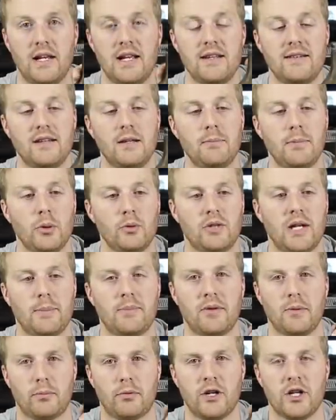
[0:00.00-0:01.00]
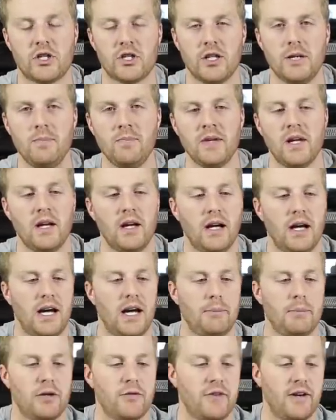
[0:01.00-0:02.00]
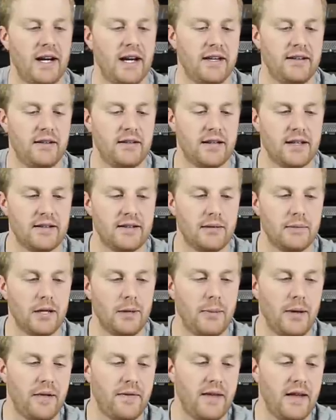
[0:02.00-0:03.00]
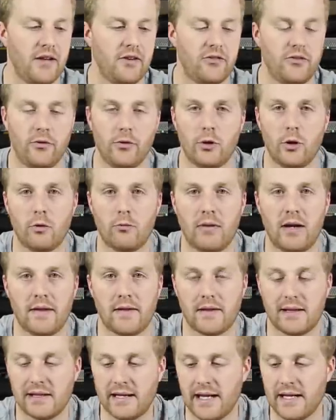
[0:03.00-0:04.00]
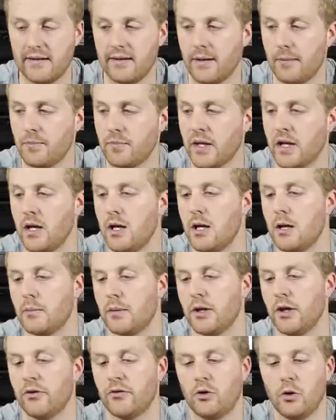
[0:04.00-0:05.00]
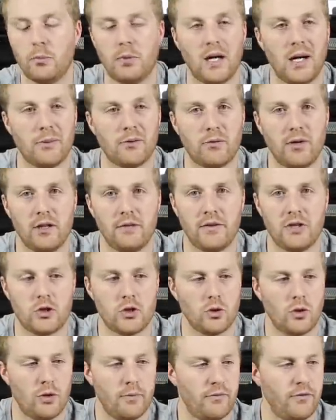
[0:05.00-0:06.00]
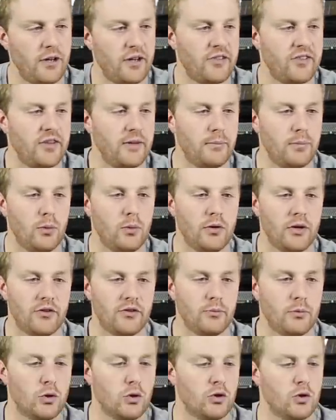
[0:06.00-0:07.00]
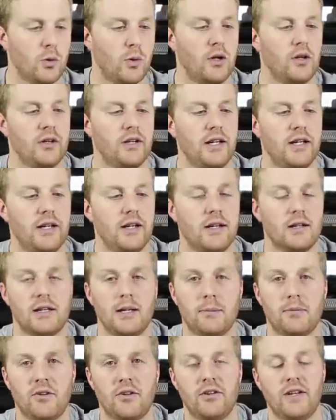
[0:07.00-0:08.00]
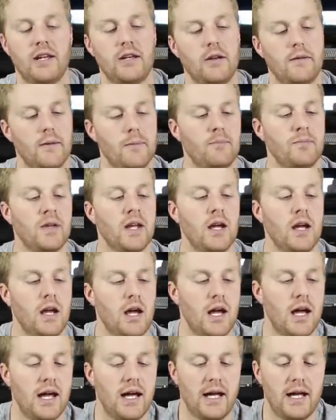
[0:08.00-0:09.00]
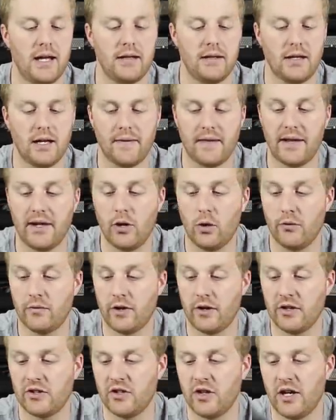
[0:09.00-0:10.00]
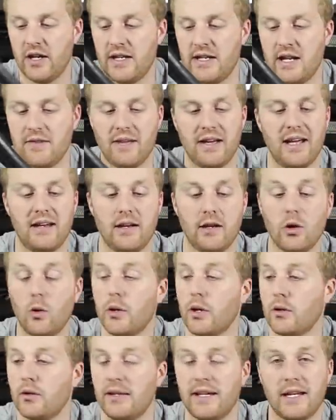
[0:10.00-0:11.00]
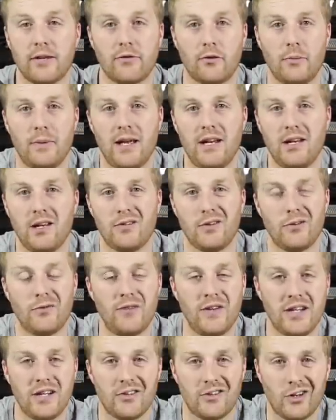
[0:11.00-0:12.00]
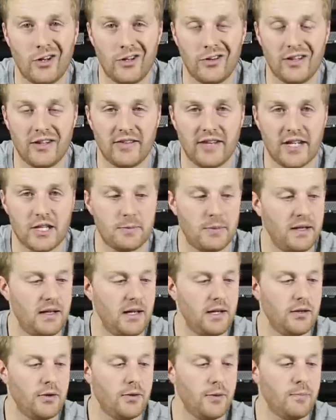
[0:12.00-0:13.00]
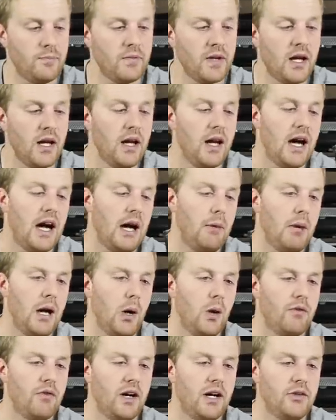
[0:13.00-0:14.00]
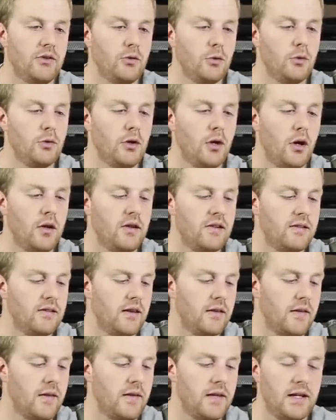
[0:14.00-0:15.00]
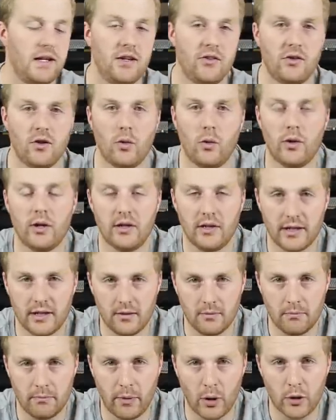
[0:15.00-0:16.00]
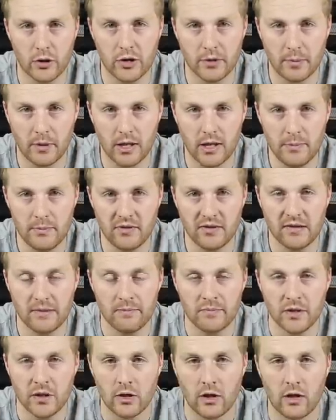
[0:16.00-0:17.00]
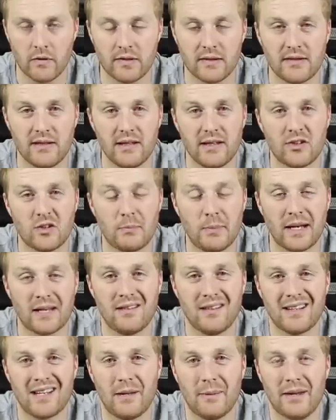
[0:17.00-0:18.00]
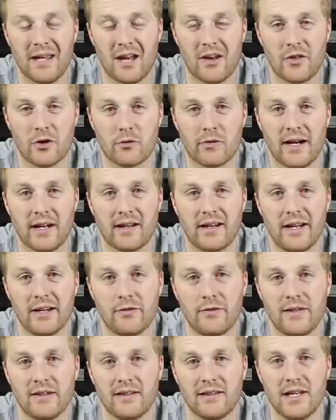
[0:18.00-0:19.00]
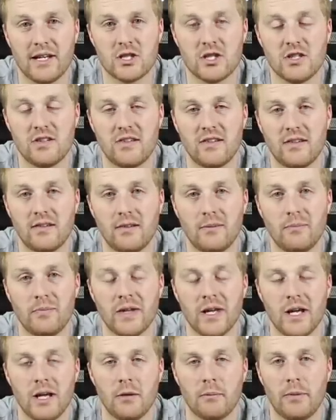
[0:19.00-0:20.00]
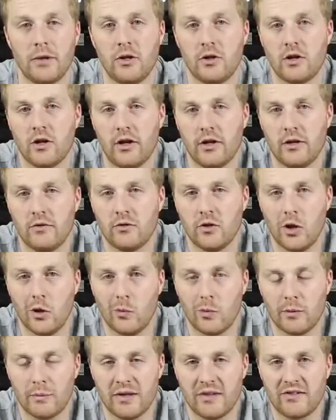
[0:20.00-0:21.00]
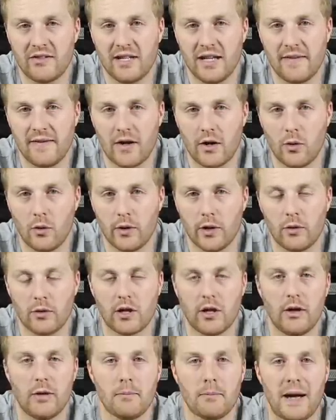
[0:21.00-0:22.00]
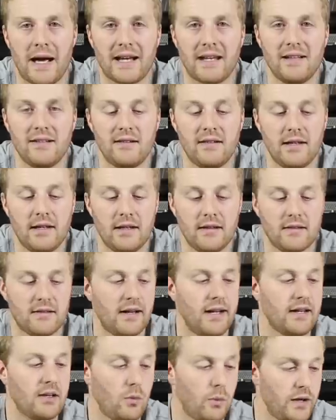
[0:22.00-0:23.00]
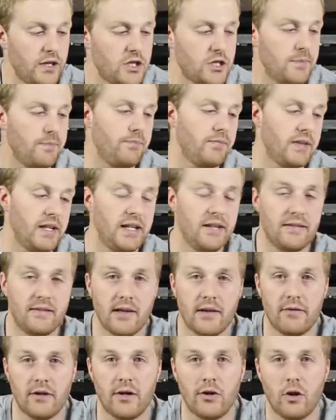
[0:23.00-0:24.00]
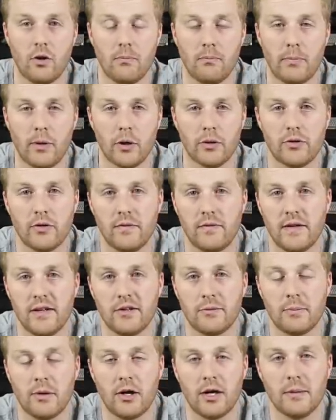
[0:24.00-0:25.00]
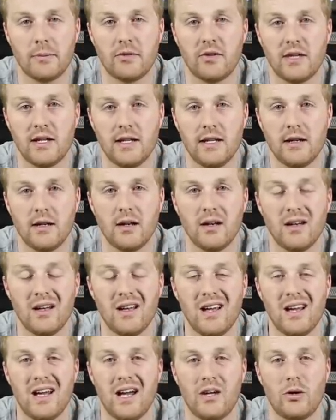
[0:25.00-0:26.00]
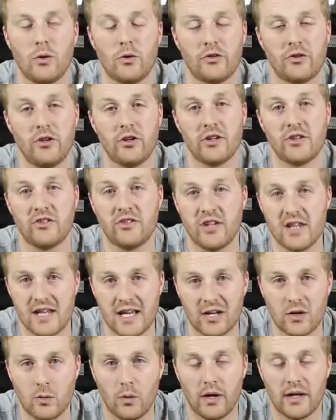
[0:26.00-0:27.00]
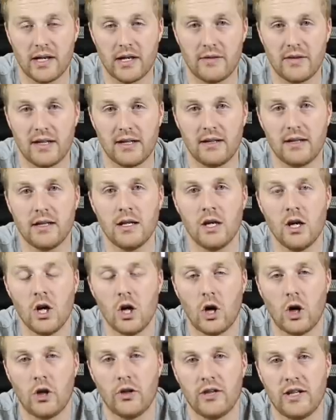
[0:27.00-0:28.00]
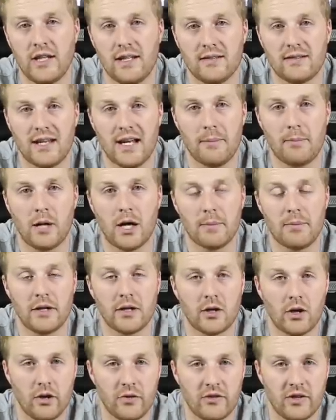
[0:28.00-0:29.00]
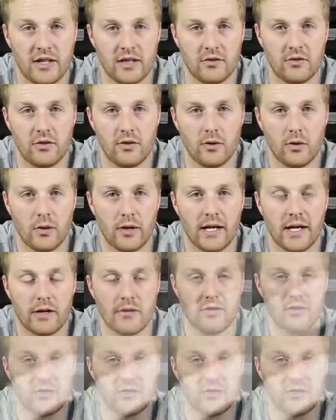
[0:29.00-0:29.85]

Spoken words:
easily built up some pressure if I hadn't done something about that sooner rather than later. But those two pipes, relatively short, very simple, got some good quality clips on the end of them, and that held very tight. Never had any oil leak from any of the fittings on this HPD unit. However, I do notice that there is oil in both the pipes. Obviously expect it coming out of the crankcase ventilation system, but you kind of don't want to be seeing that oil going back into your intake, which is evident on both of these pipes here. And also you can see that quite evidently on the intake pipe that goes into your air